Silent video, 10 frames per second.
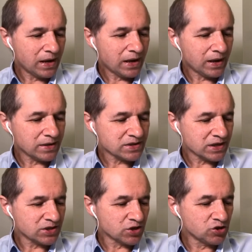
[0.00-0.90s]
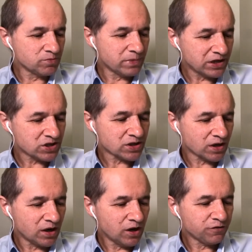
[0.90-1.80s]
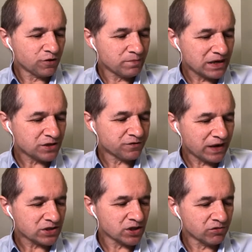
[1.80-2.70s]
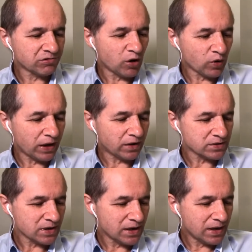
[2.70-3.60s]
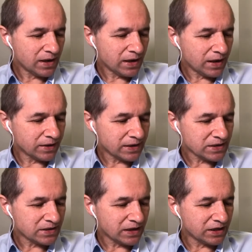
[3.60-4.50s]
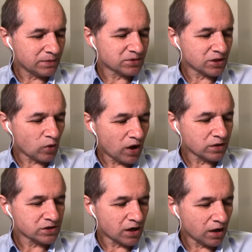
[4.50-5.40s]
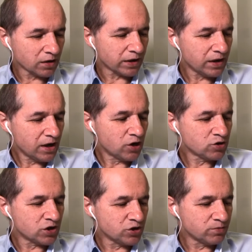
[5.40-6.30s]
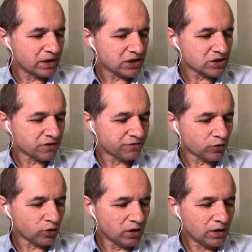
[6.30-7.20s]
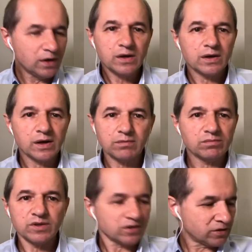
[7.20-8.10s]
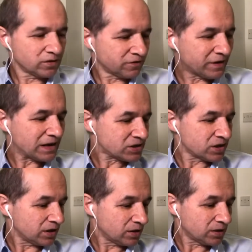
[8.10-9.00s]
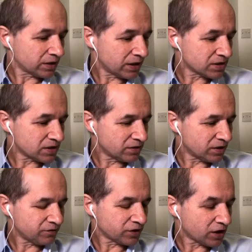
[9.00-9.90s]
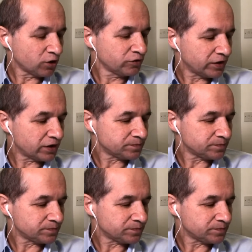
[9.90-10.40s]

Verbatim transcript: uh, says the new Minister for Mass Vaccine Rollout. Uh, that's Nadhim Zahawi, who's the new Minister for Uh, the vaccine, I guess, and, and for COVID.